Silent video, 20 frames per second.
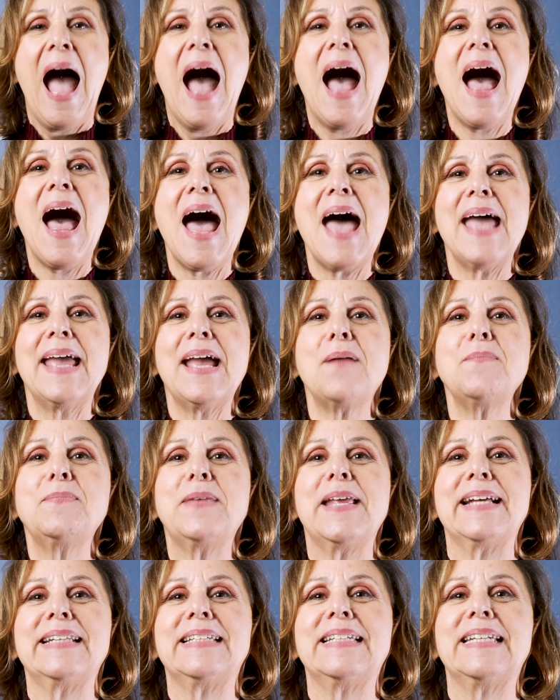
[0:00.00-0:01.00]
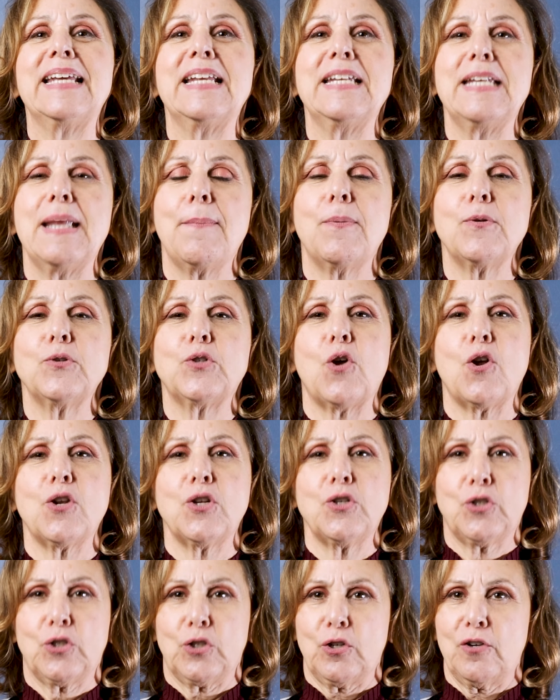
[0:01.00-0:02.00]
Hi, I'm Nancy at Kneble's
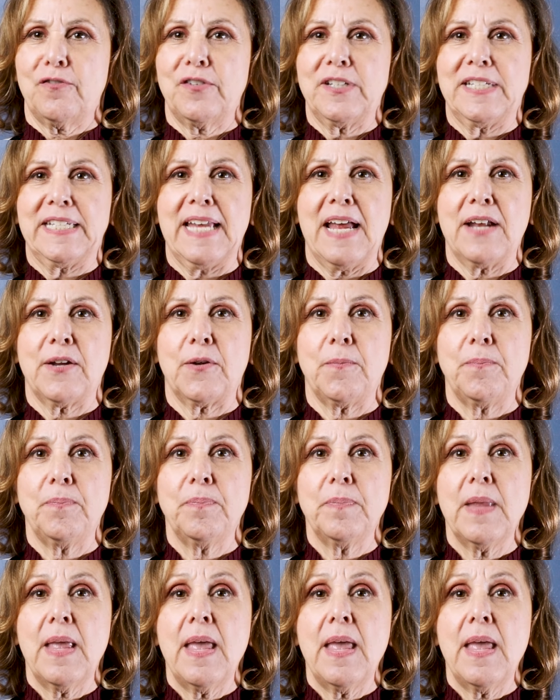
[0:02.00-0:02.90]
Auto Service Center.